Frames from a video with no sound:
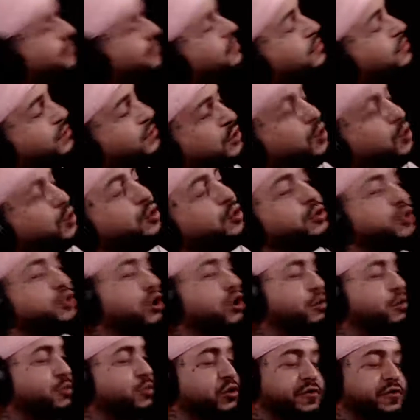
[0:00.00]
What's going
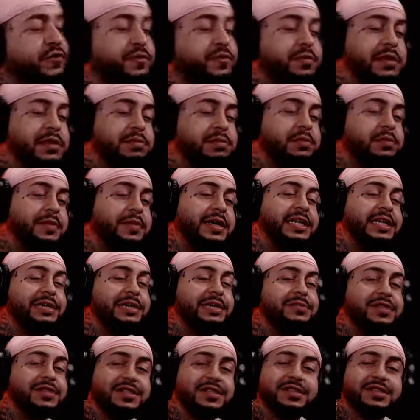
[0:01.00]
on, beautiful people? My name
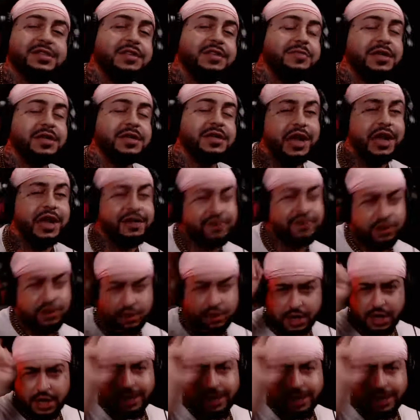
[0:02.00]
is Kasabian Lavoe.